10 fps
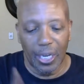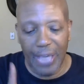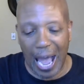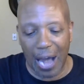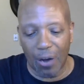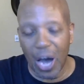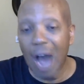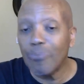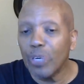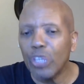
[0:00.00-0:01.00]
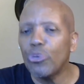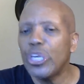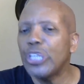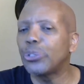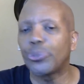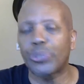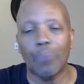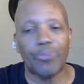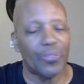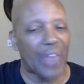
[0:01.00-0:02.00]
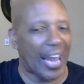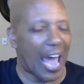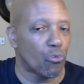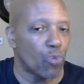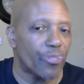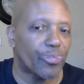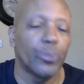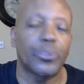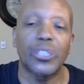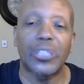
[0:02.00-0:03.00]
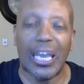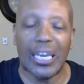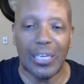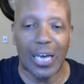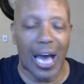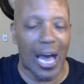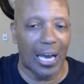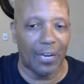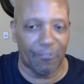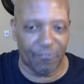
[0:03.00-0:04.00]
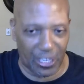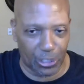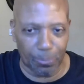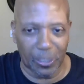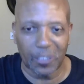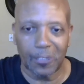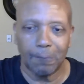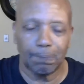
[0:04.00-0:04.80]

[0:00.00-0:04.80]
Now, I'm going to read you something that I went through today on Facebook.